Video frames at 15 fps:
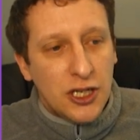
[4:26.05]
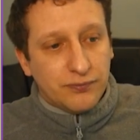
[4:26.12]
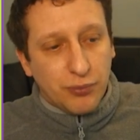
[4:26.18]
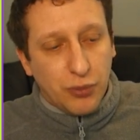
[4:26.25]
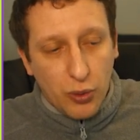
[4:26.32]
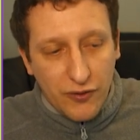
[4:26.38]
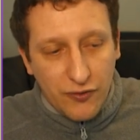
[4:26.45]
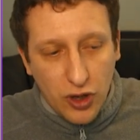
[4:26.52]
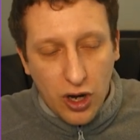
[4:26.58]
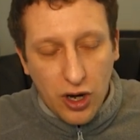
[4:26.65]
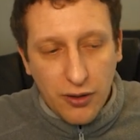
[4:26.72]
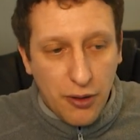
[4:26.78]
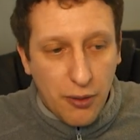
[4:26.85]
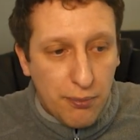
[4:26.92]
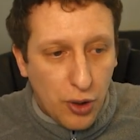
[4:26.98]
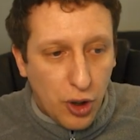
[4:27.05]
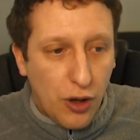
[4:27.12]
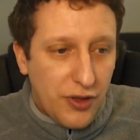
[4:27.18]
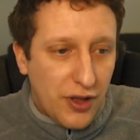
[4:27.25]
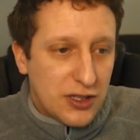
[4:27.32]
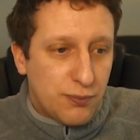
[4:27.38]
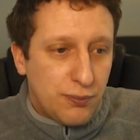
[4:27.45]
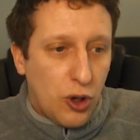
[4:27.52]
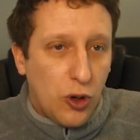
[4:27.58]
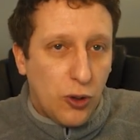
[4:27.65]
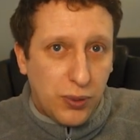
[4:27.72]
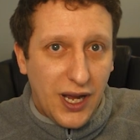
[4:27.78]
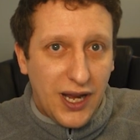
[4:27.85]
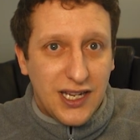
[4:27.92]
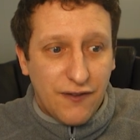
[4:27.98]
But we've got them both as
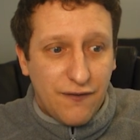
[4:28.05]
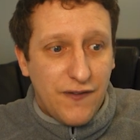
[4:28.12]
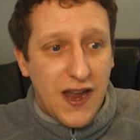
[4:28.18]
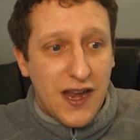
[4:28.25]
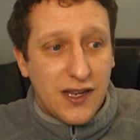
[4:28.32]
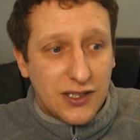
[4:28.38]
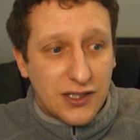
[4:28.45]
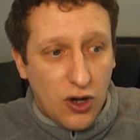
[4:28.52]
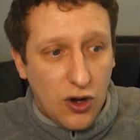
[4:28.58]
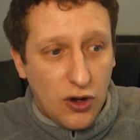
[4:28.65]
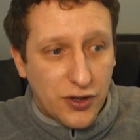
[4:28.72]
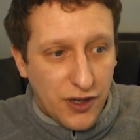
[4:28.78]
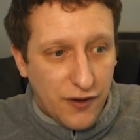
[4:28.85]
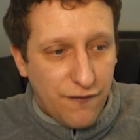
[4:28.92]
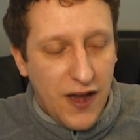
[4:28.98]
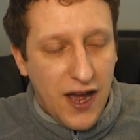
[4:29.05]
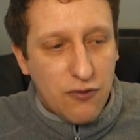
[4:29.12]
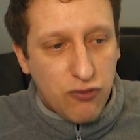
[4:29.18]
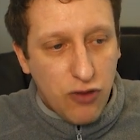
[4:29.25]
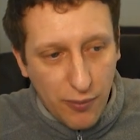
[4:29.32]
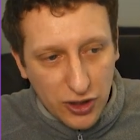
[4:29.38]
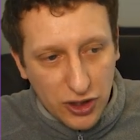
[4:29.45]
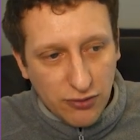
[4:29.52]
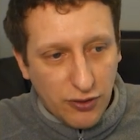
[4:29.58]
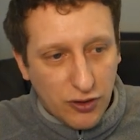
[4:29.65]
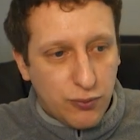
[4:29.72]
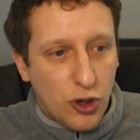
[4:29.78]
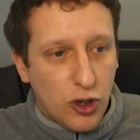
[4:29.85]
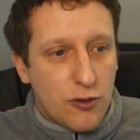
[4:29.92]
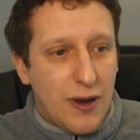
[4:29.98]
ball-playing defenders on defend. Robertson we
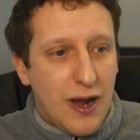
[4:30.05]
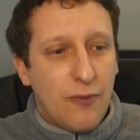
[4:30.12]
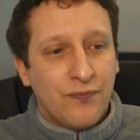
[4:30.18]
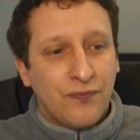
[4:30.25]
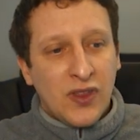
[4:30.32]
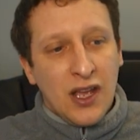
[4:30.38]
spoke about.